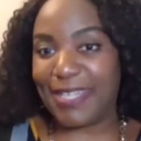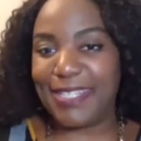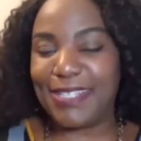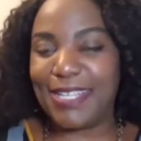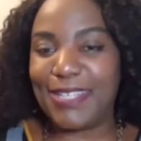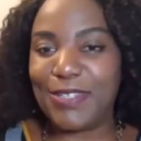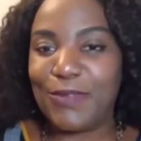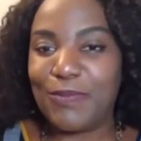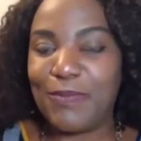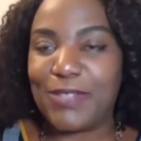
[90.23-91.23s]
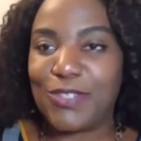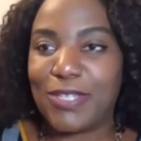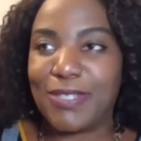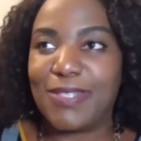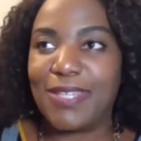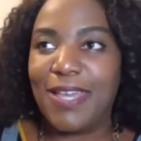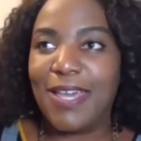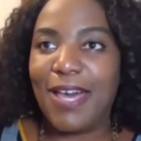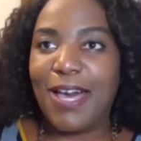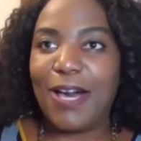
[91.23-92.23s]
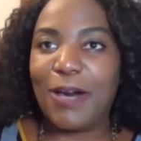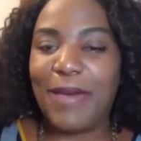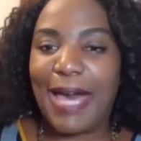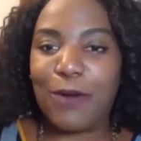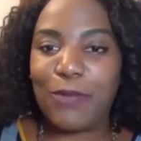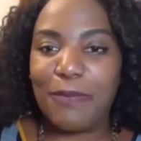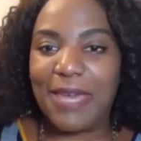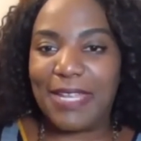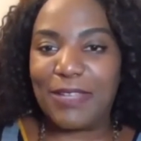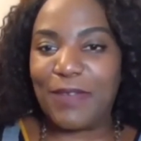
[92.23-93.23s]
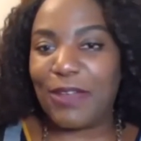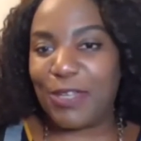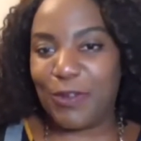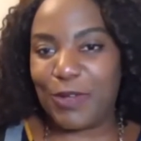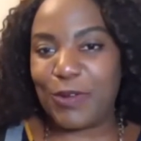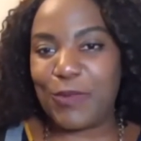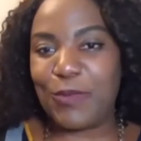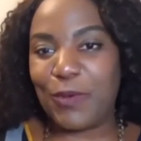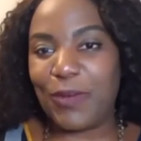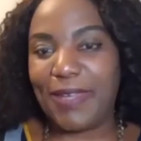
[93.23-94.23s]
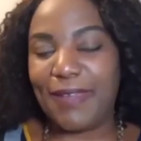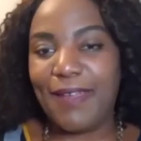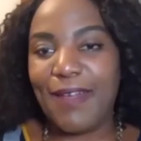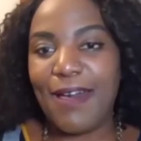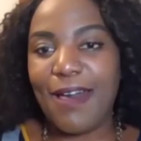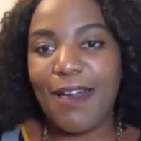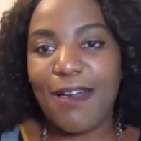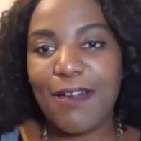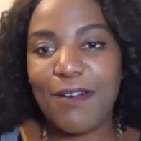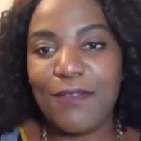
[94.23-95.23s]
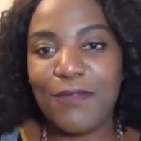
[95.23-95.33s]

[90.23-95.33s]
And you mentioned how we met at a very critical point of,